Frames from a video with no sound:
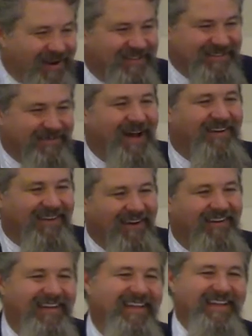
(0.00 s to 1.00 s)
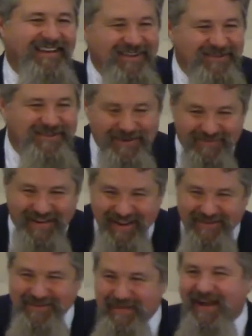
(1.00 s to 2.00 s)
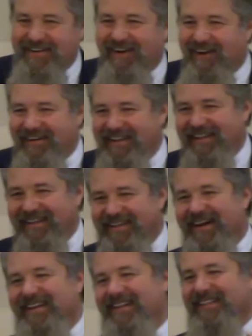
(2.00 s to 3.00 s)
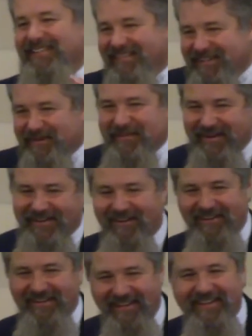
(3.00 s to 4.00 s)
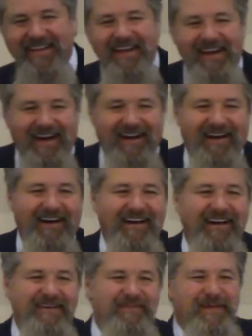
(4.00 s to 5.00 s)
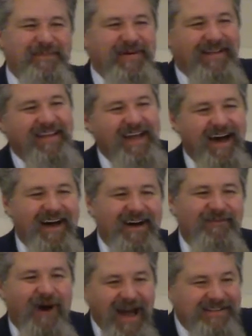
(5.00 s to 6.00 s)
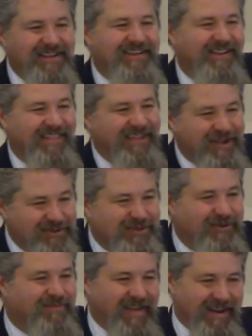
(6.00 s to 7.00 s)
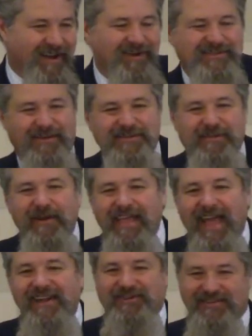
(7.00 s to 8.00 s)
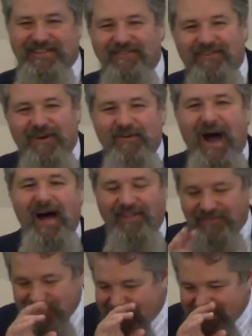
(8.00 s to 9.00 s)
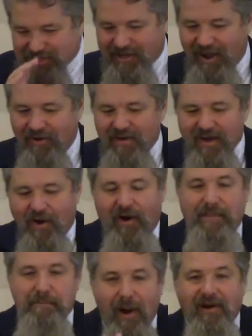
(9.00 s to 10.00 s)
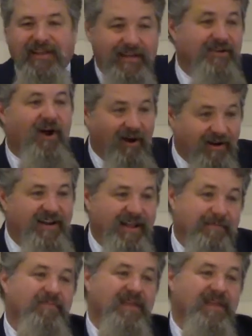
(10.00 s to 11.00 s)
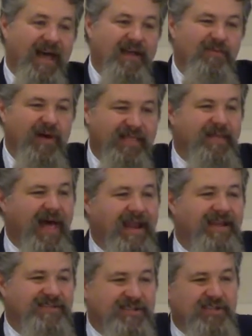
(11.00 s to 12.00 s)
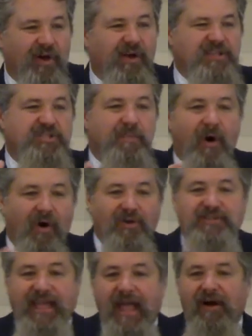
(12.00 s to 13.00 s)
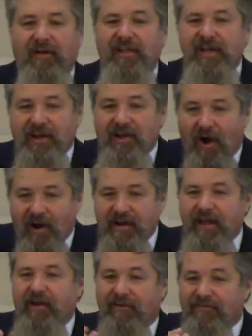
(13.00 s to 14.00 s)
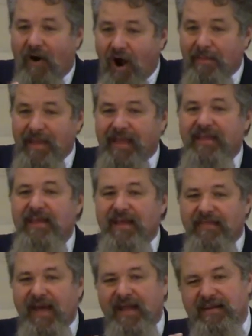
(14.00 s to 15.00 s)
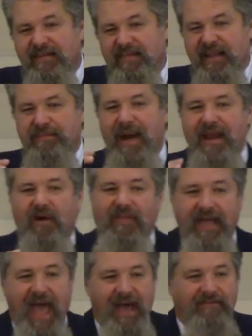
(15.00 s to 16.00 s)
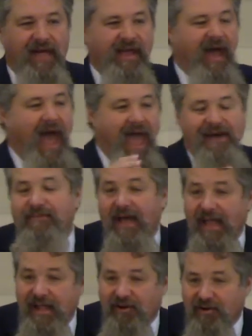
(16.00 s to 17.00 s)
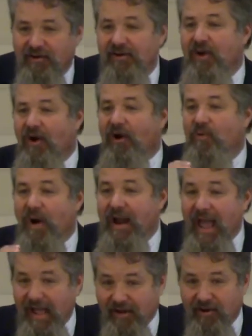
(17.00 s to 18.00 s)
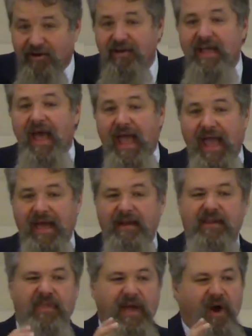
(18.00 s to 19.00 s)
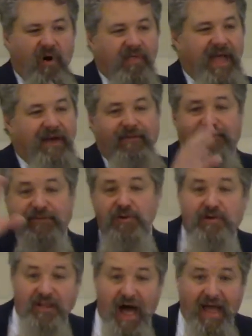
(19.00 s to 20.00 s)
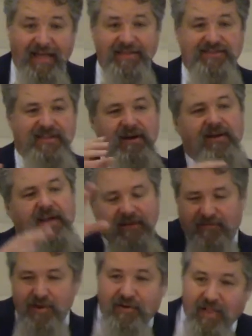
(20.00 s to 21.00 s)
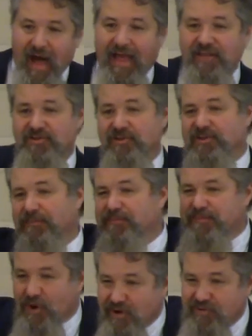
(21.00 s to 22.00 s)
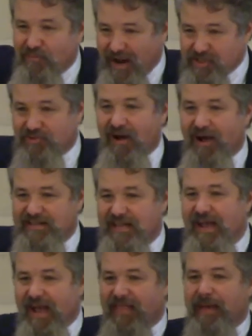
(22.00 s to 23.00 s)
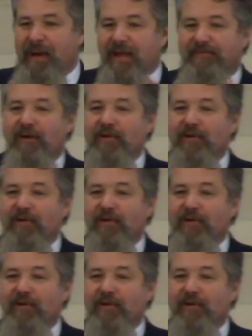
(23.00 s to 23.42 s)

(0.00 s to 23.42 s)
books about gardening and YouTube videos about gardening and done a little bit of gardening. Uh, but uh, watching the YouTube videos, I was pretty interested for a while a few years ago on market gardening. And what that is, is on a small scale gardening or farming that they might only have like a half an acre or one acre and they only have a few clients. Their few clients are some certain restaurants and they might